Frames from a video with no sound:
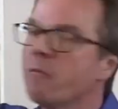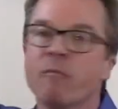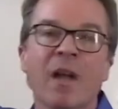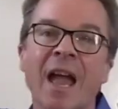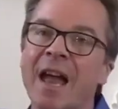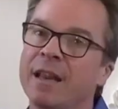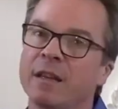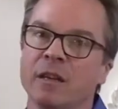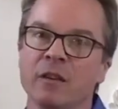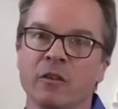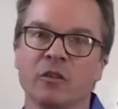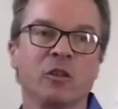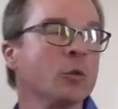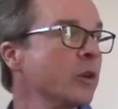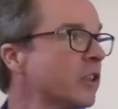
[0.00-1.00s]
Vatican
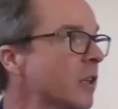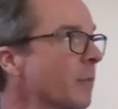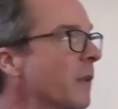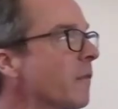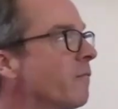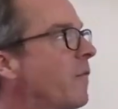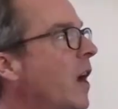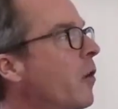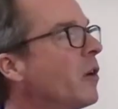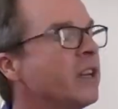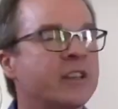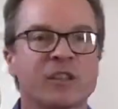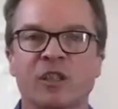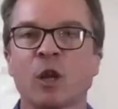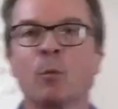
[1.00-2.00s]
is doing something very
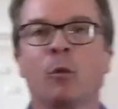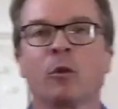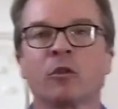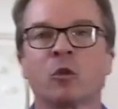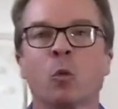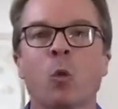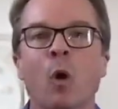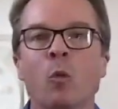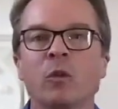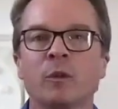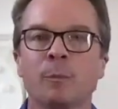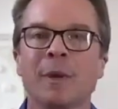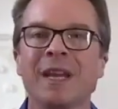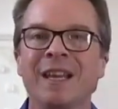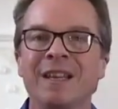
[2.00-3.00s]
similar to what was
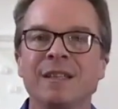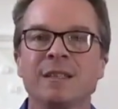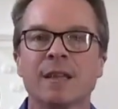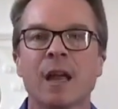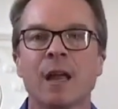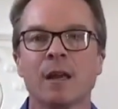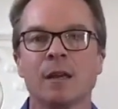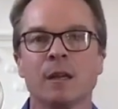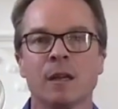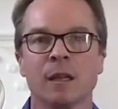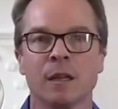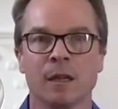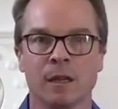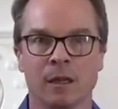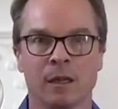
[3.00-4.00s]
being done
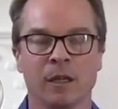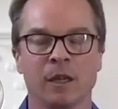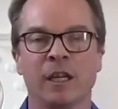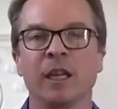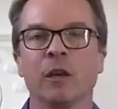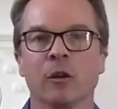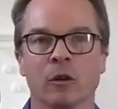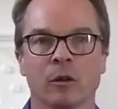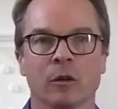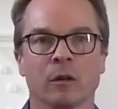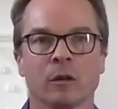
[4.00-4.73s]
here.